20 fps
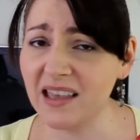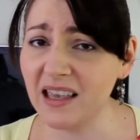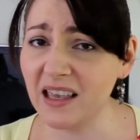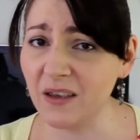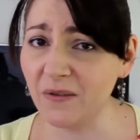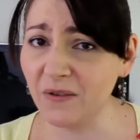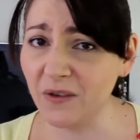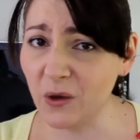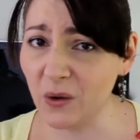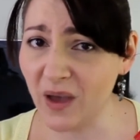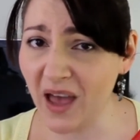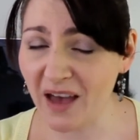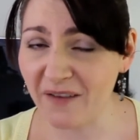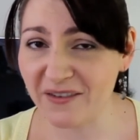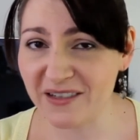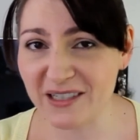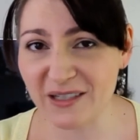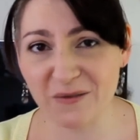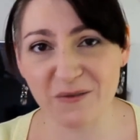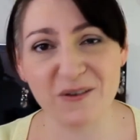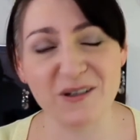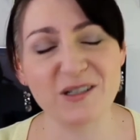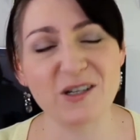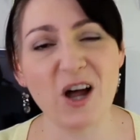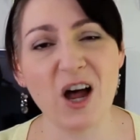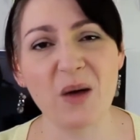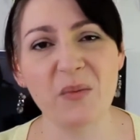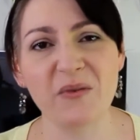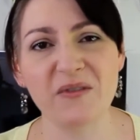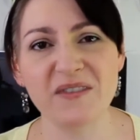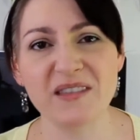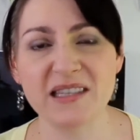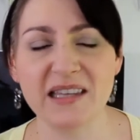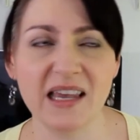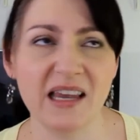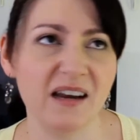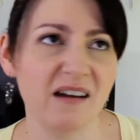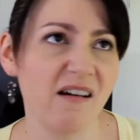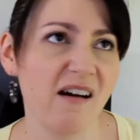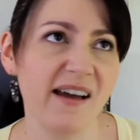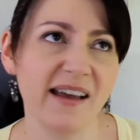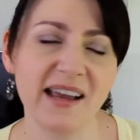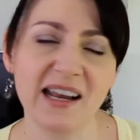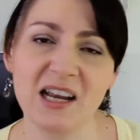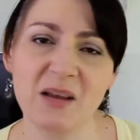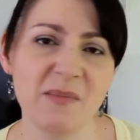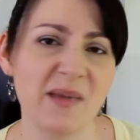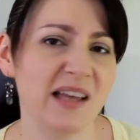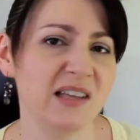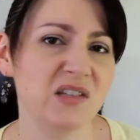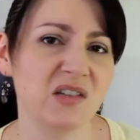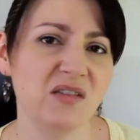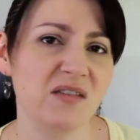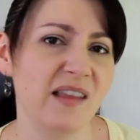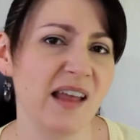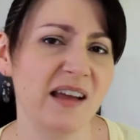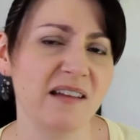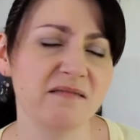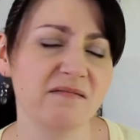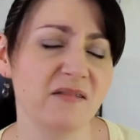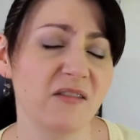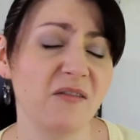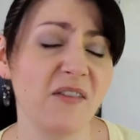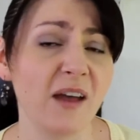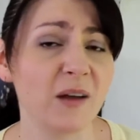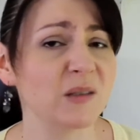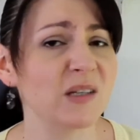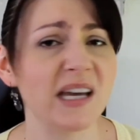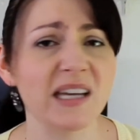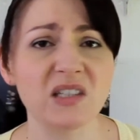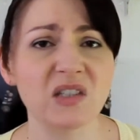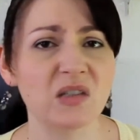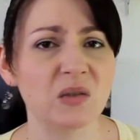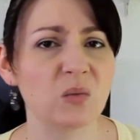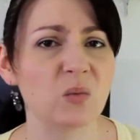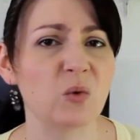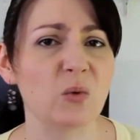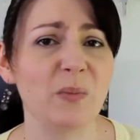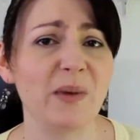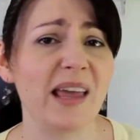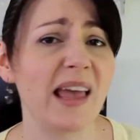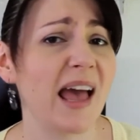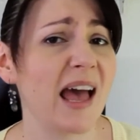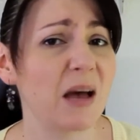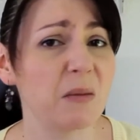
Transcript: if you have a different type of skin, I can imagine that foundation would be